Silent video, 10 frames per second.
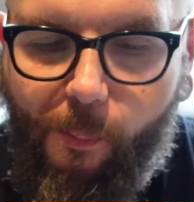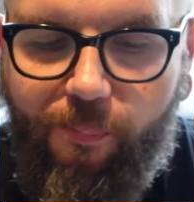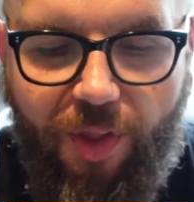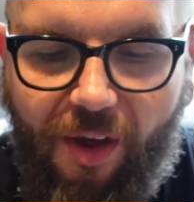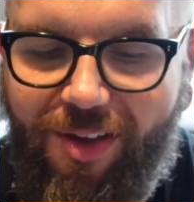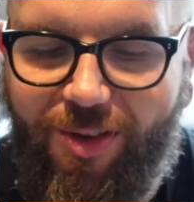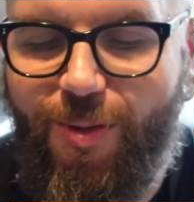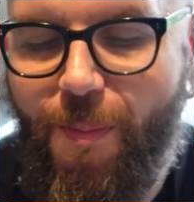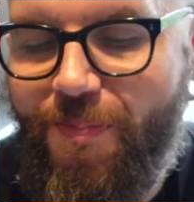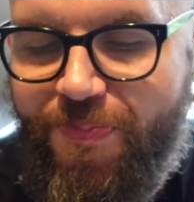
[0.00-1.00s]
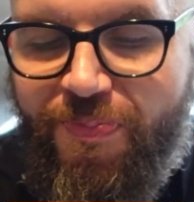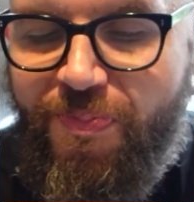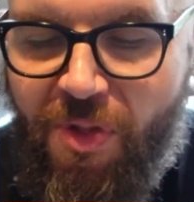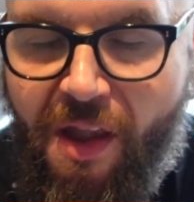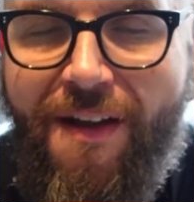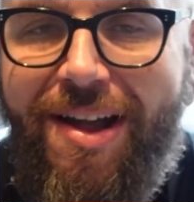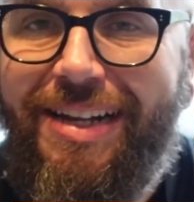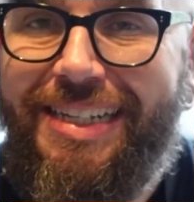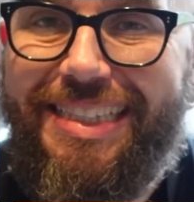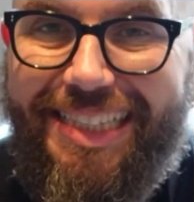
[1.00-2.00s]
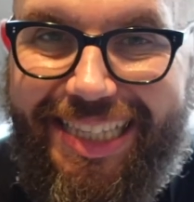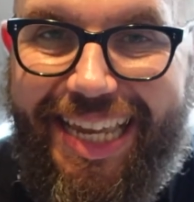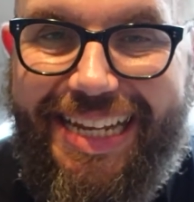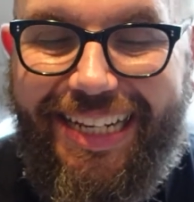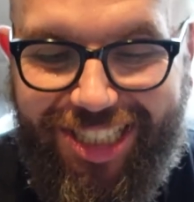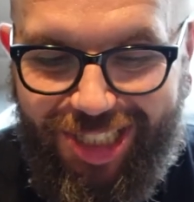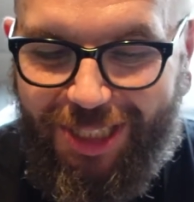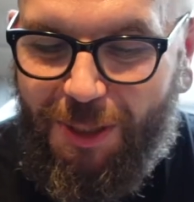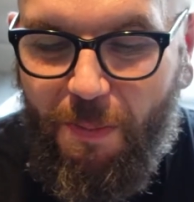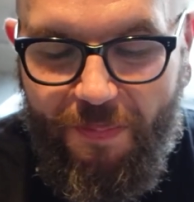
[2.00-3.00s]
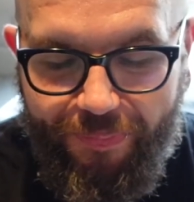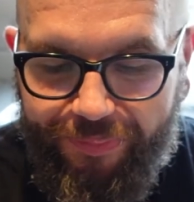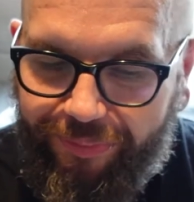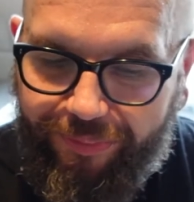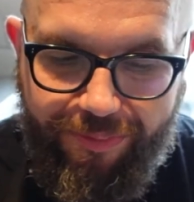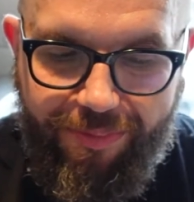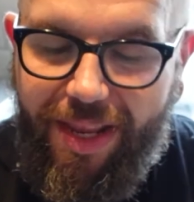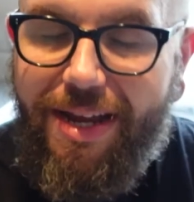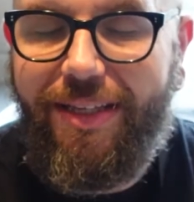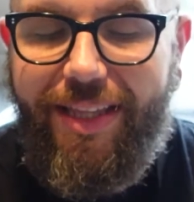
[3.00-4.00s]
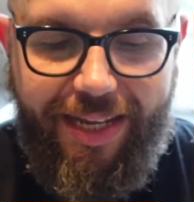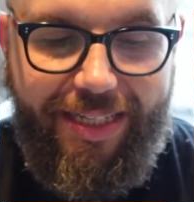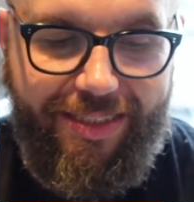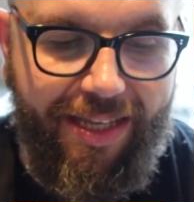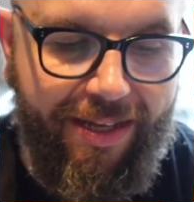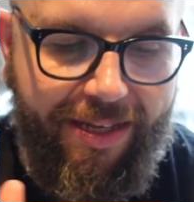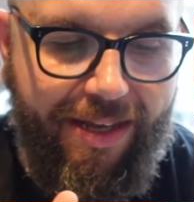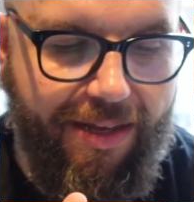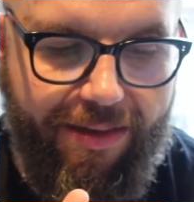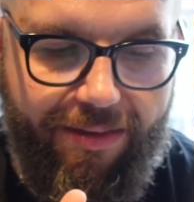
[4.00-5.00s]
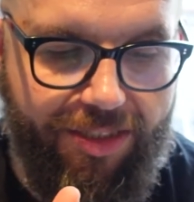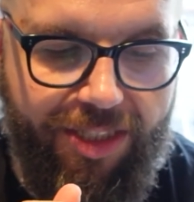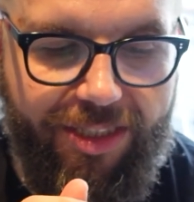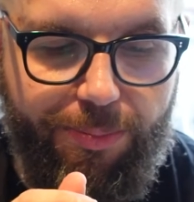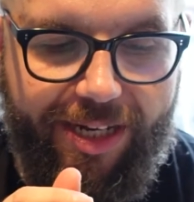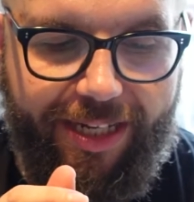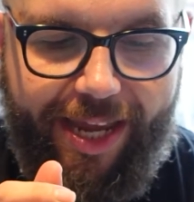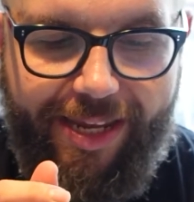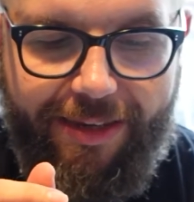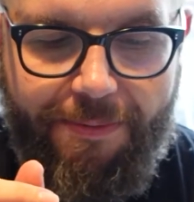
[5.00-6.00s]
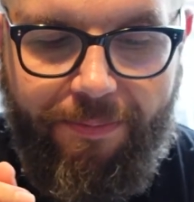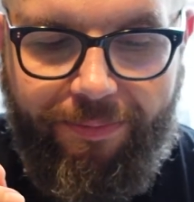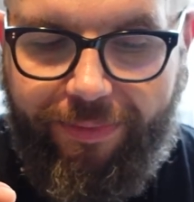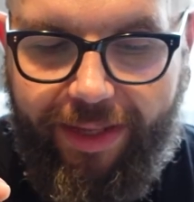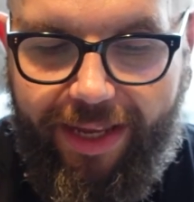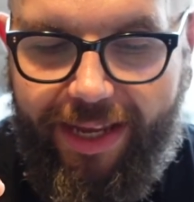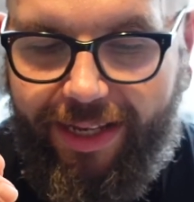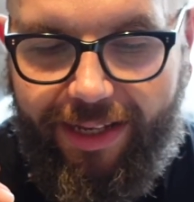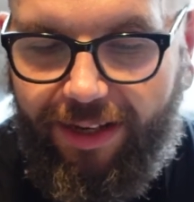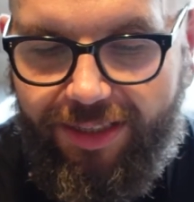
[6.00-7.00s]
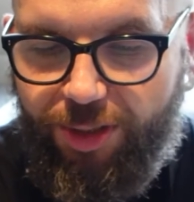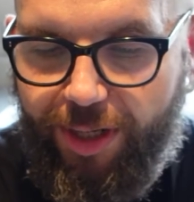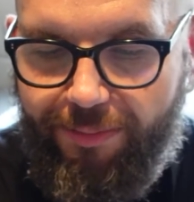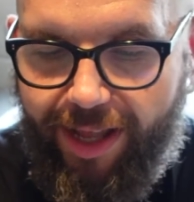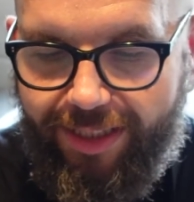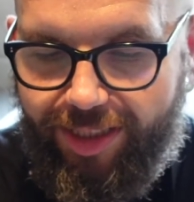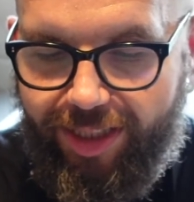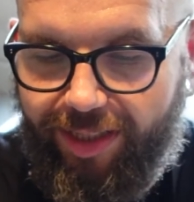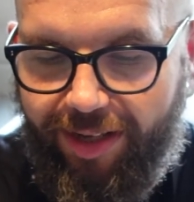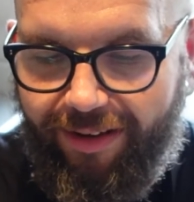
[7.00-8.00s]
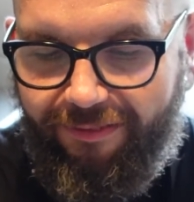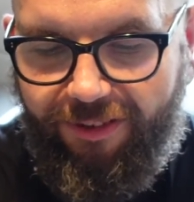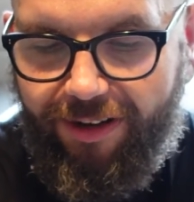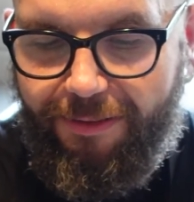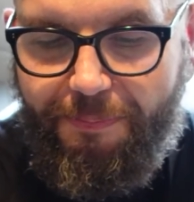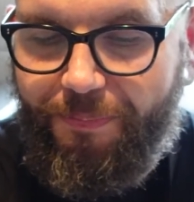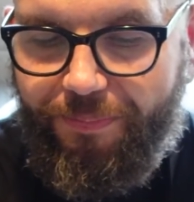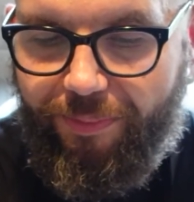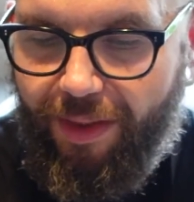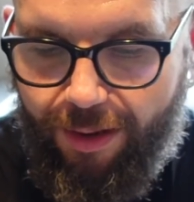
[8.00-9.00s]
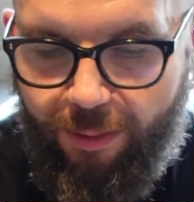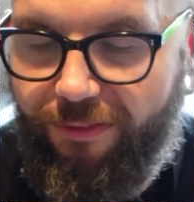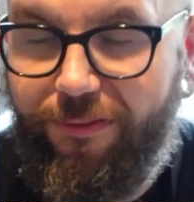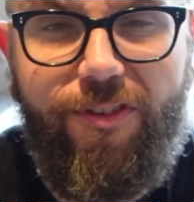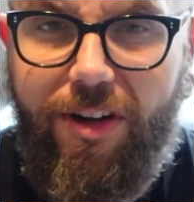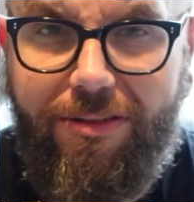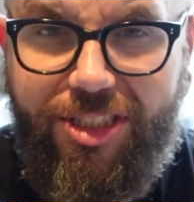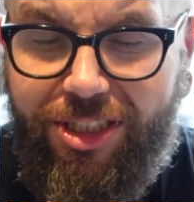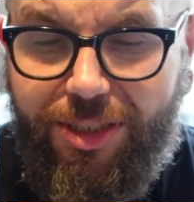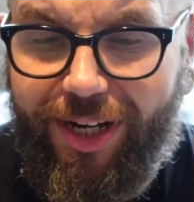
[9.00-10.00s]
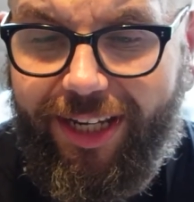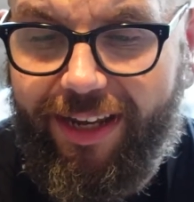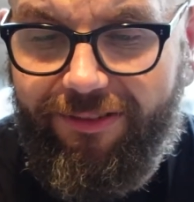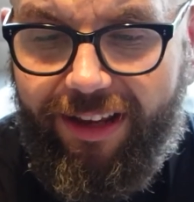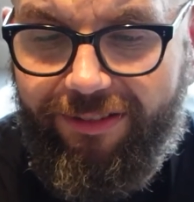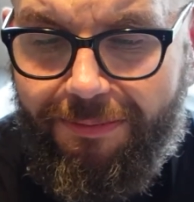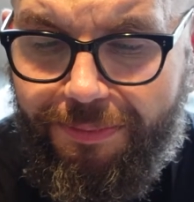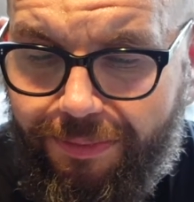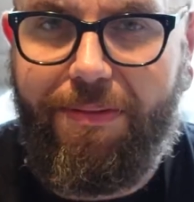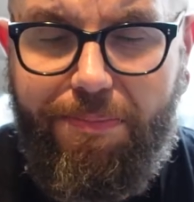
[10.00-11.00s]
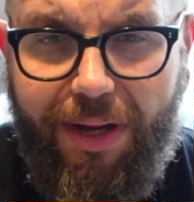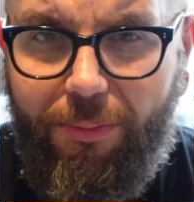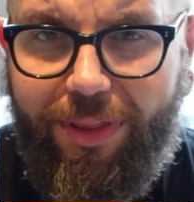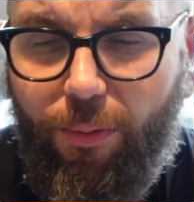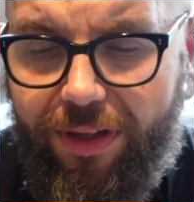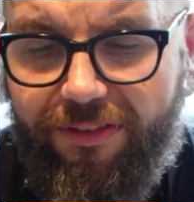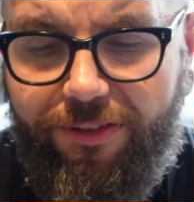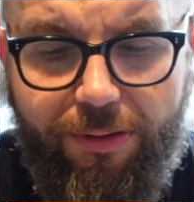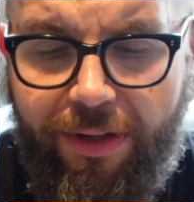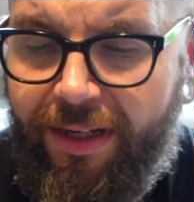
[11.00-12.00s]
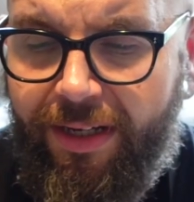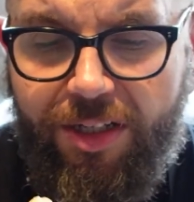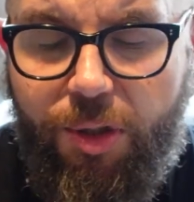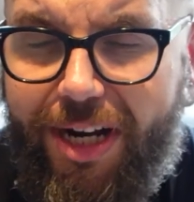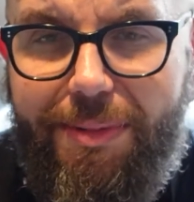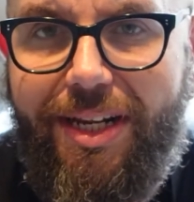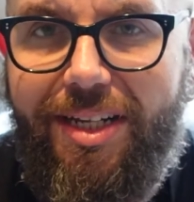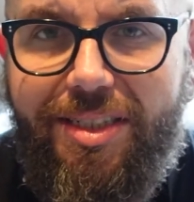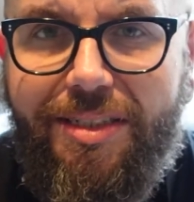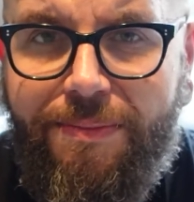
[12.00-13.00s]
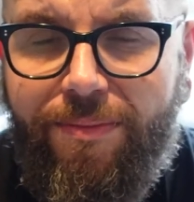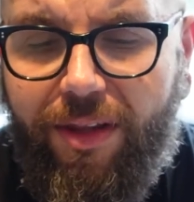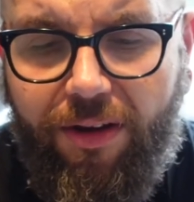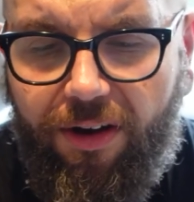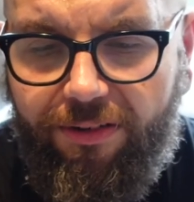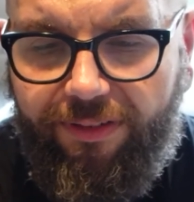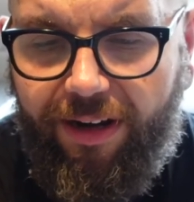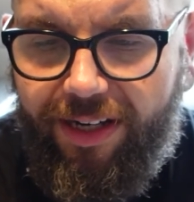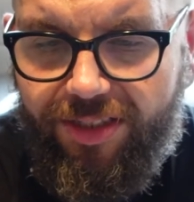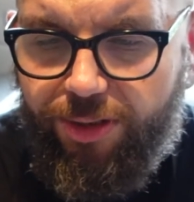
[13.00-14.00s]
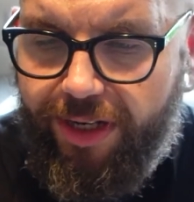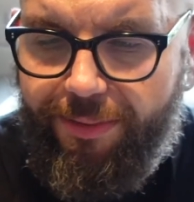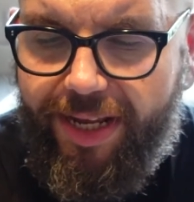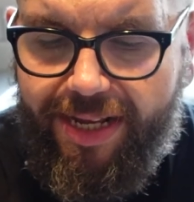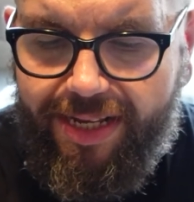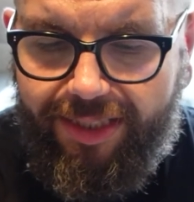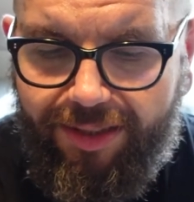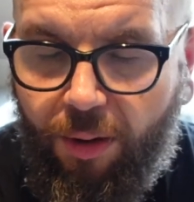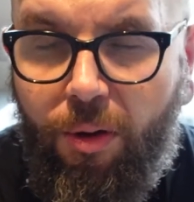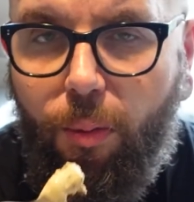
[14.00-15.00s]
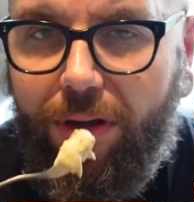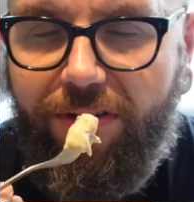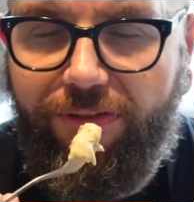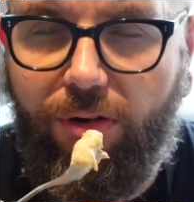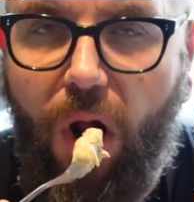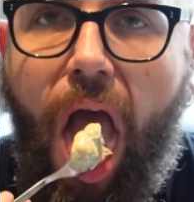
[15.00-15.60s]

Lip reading: That is delicious. That is gingerbread cake in an ice cream. That is just full on gingerbread cake flavour, but with the wonderful creaminess of ice cream. It is wonderful.